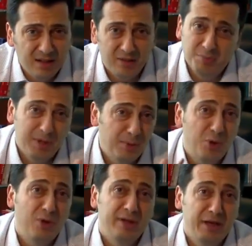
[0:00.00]
and people
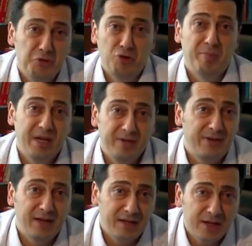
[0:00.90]
call that domain
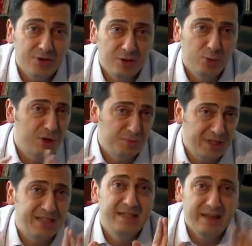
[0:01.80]
validation, which
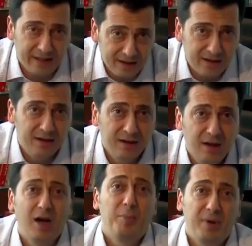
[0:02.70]
means nothing
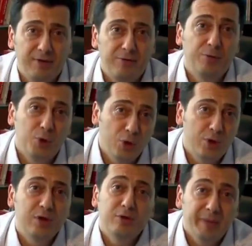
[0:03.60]
apart from you
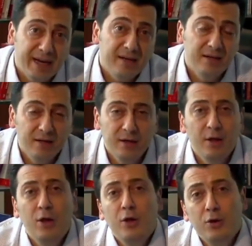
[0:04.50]
own a domain,
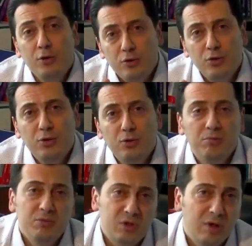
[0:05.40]
to
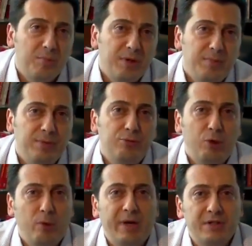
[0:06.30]
some people
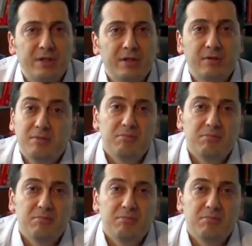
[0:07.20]
requesting